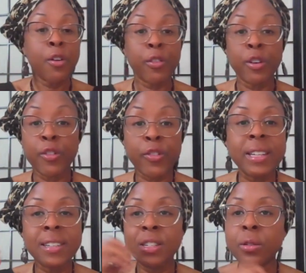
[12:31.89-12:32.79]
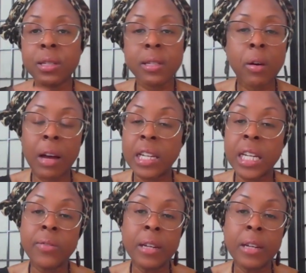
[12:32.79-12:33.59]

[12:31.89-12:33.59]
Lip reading: Feel free to do so. I'll leave a